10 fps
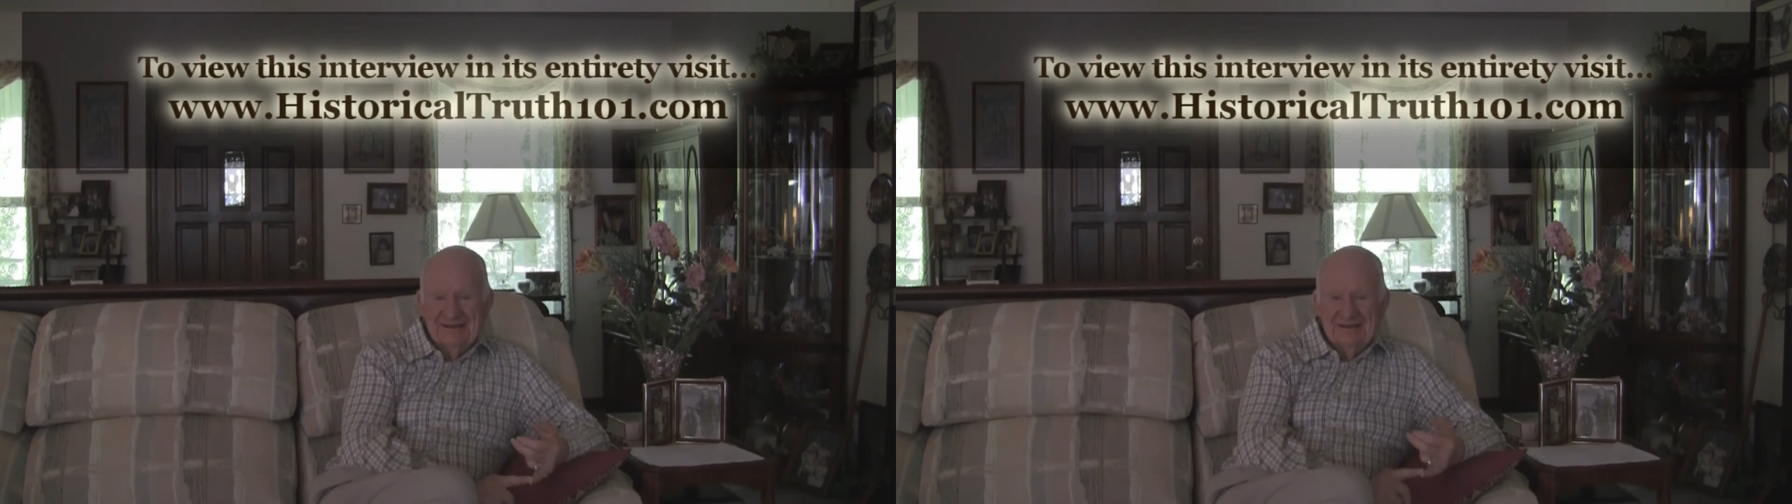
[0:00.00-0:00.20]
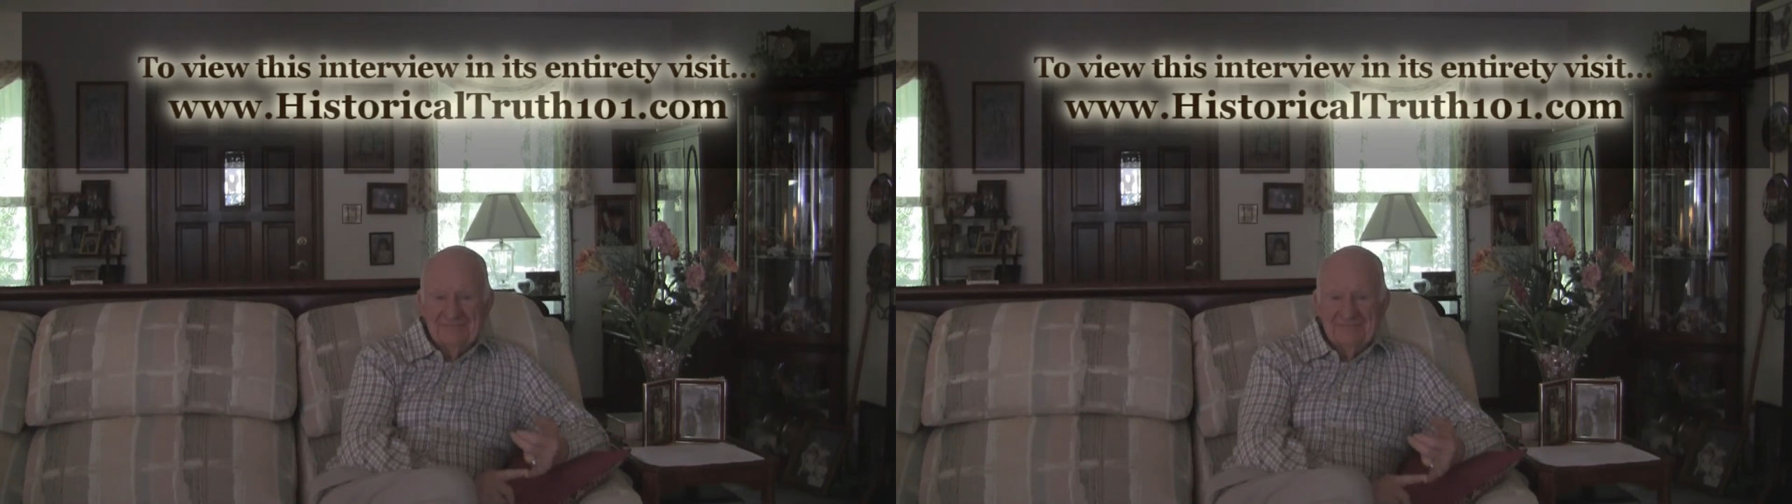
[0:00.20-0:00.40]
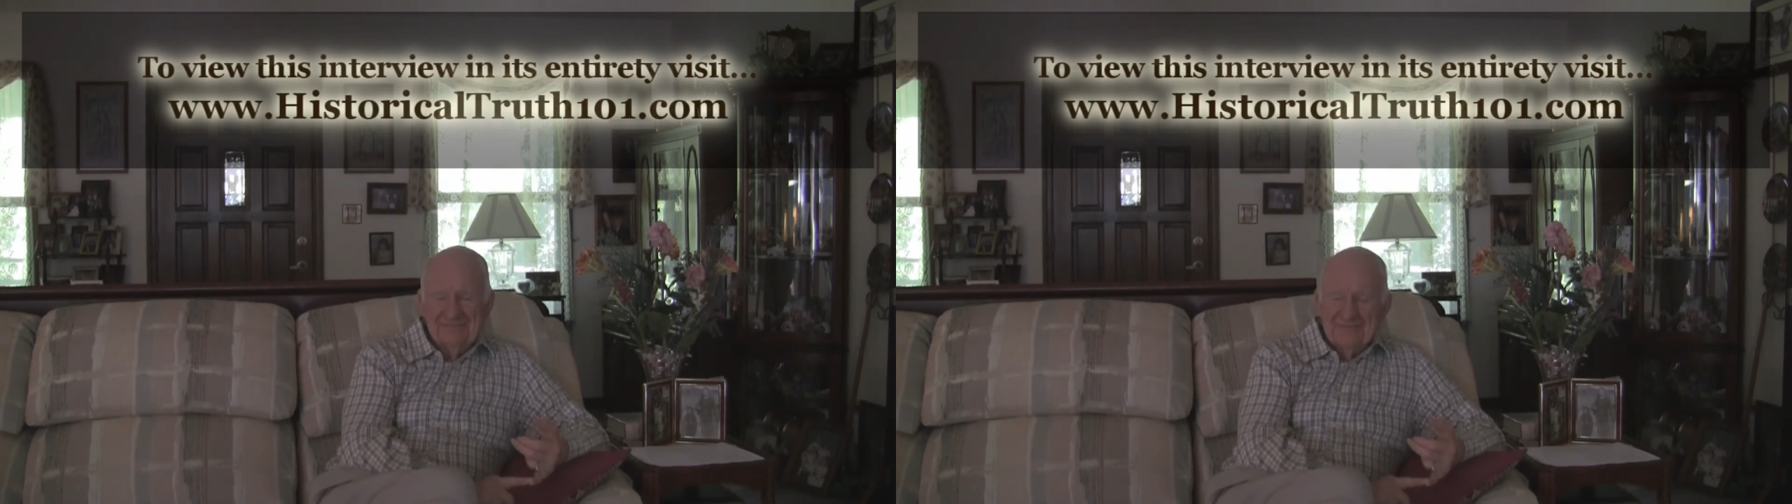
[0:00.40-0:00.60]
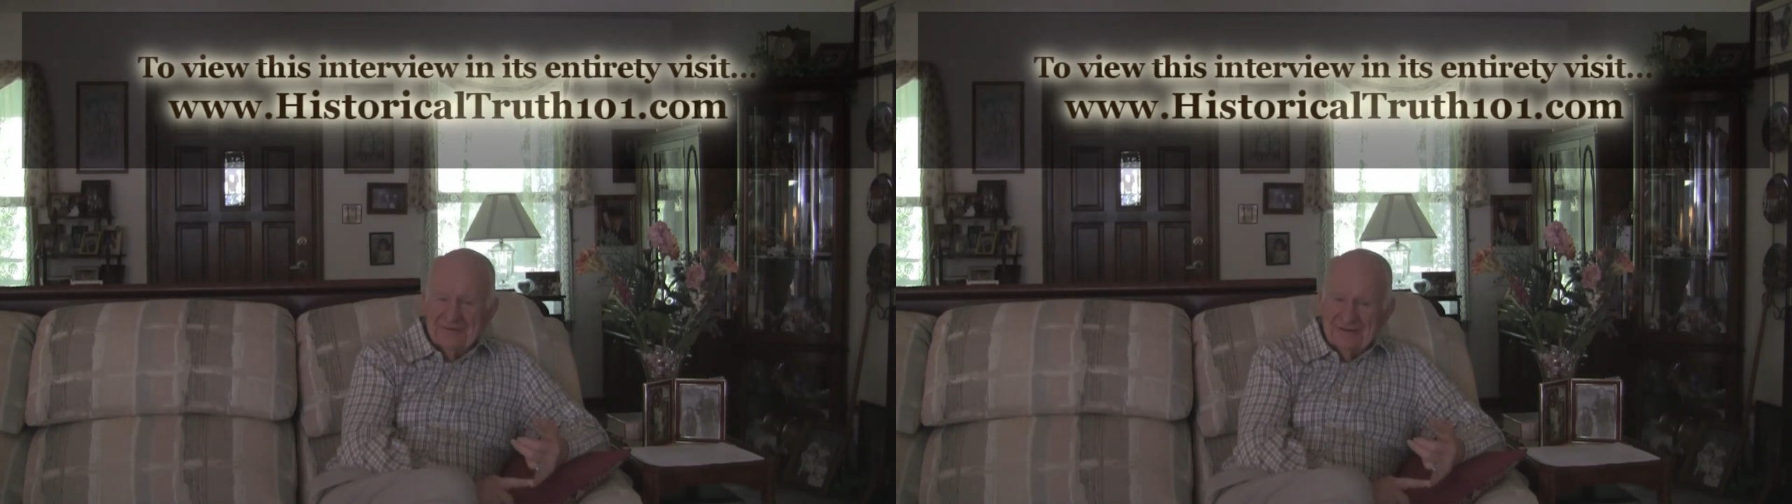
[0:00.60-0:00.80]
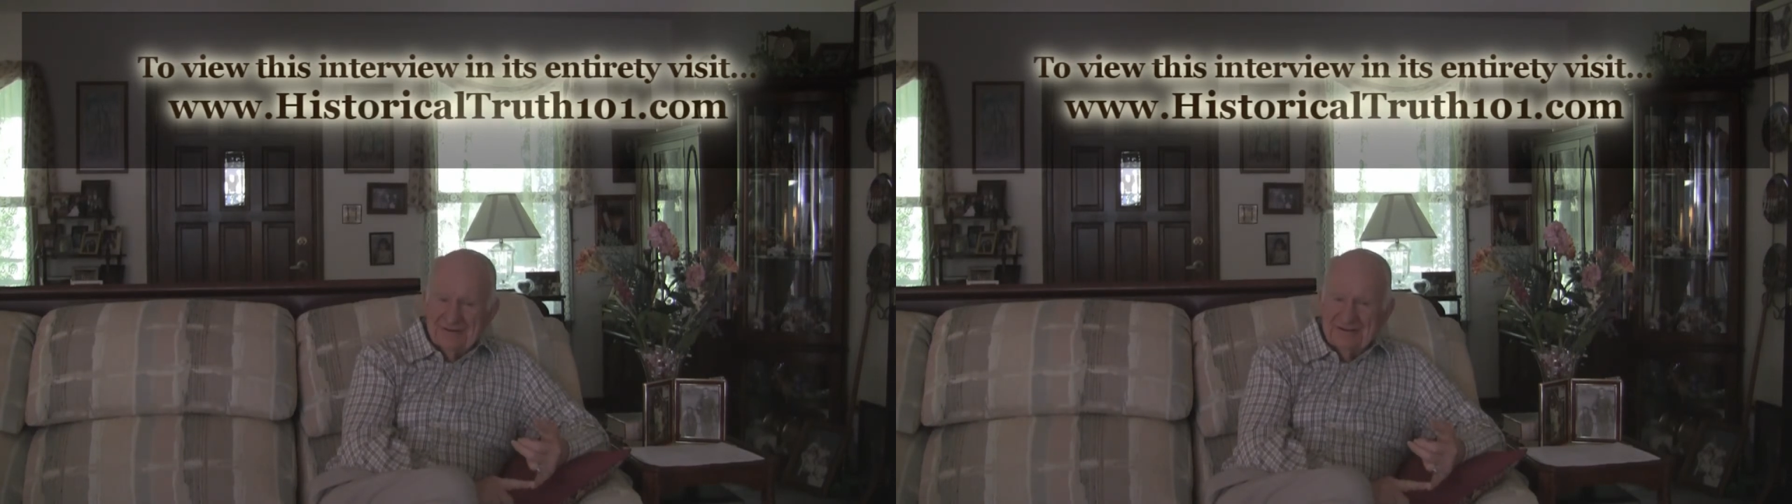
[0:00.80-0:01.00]
in
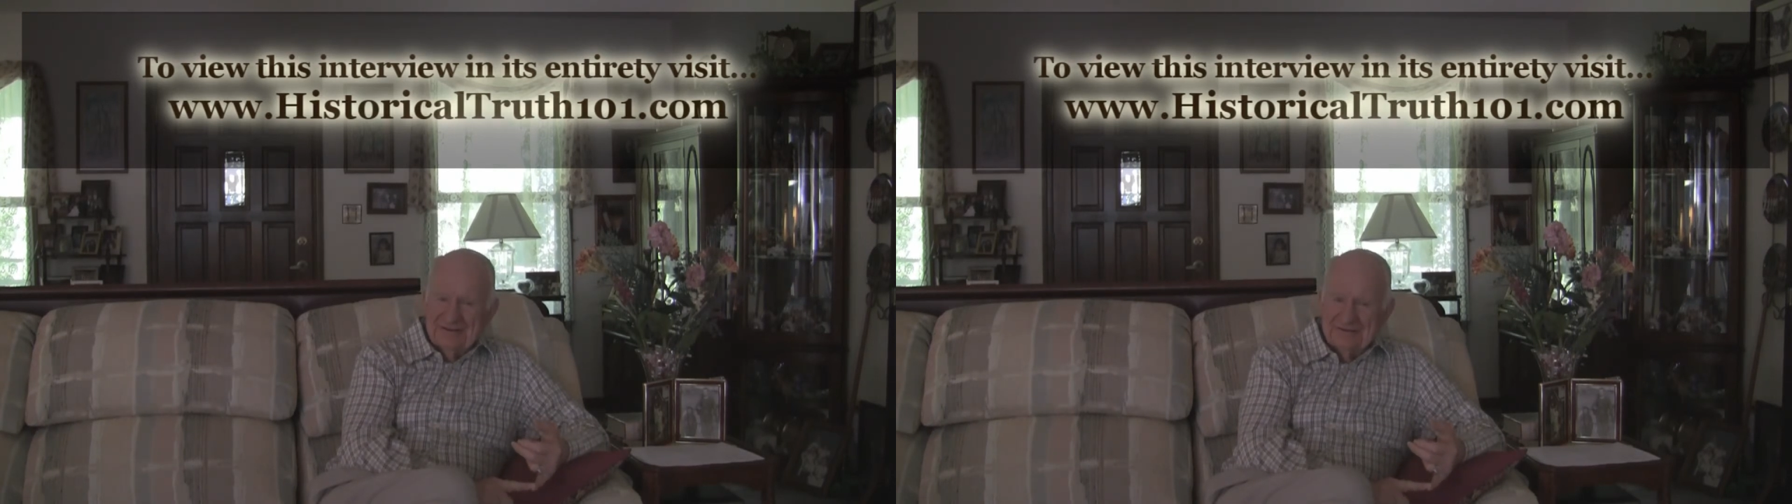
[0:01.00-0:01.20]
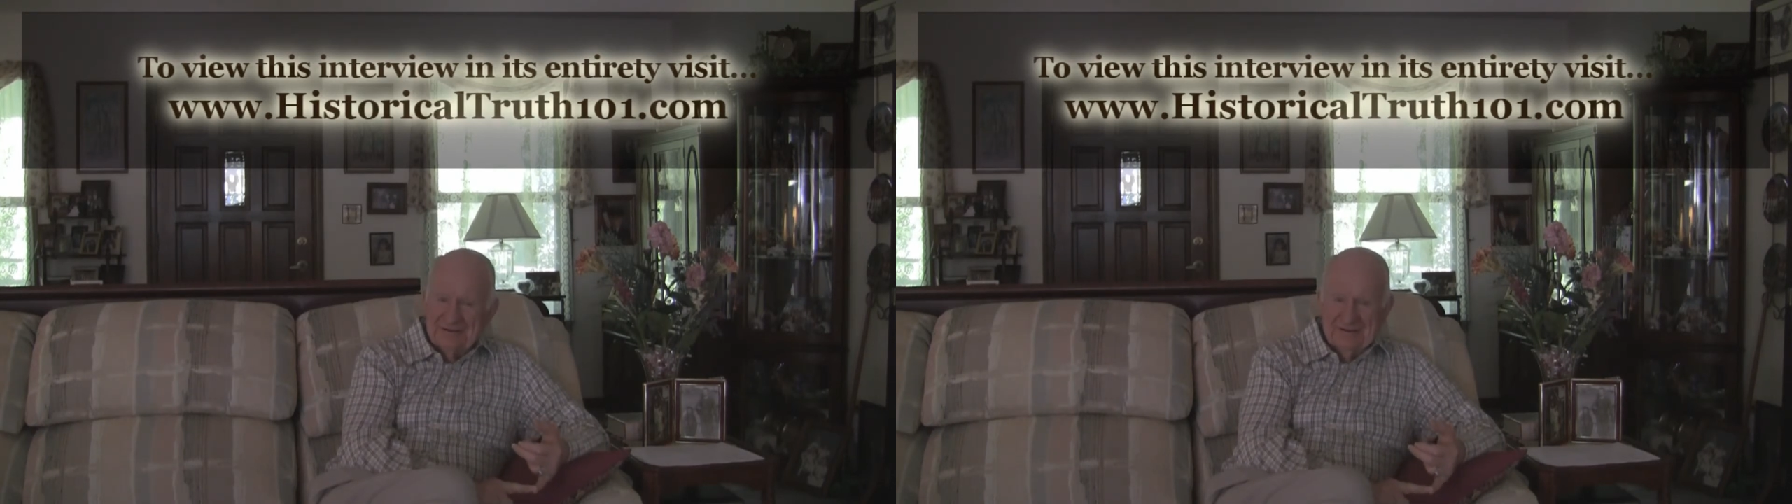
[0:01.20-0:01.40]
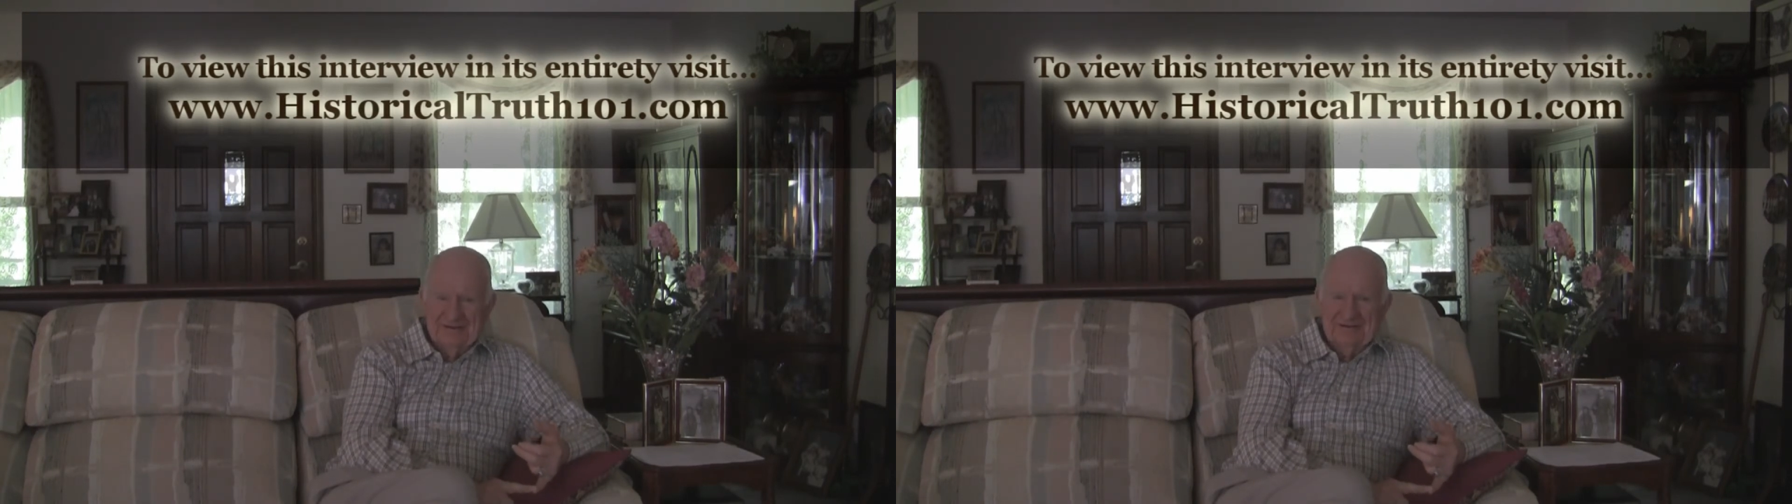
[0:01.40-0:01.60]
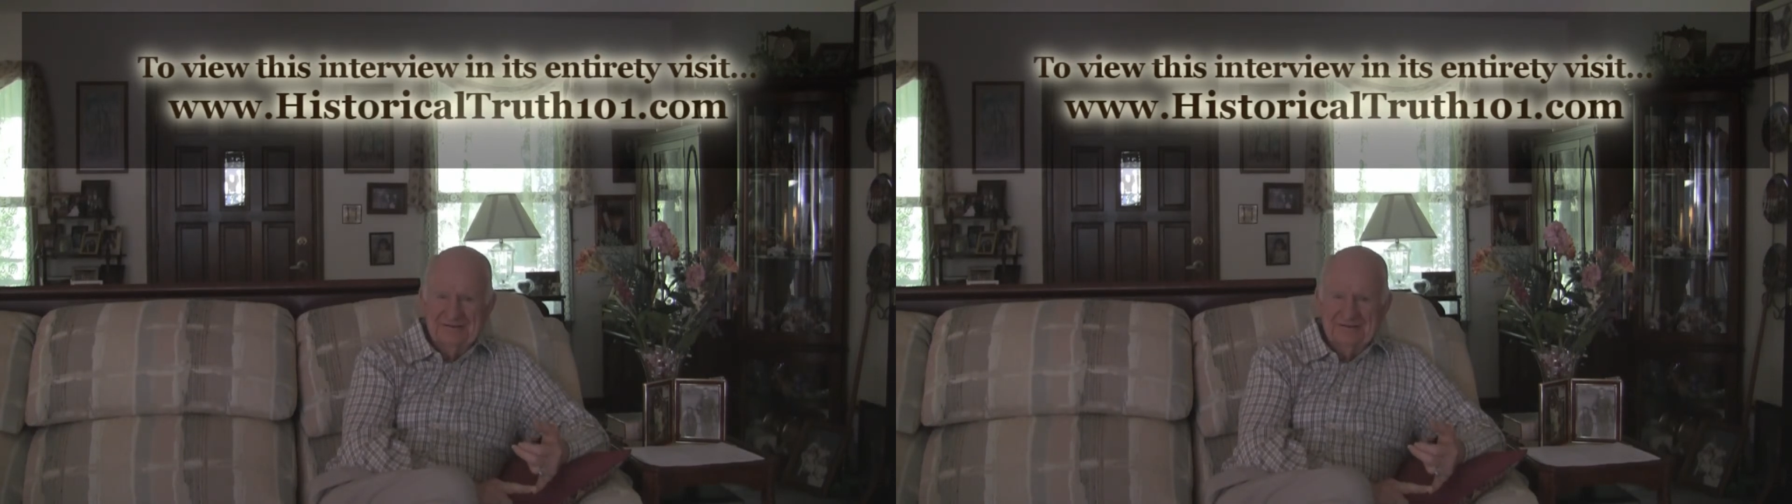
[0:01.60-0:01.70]
46,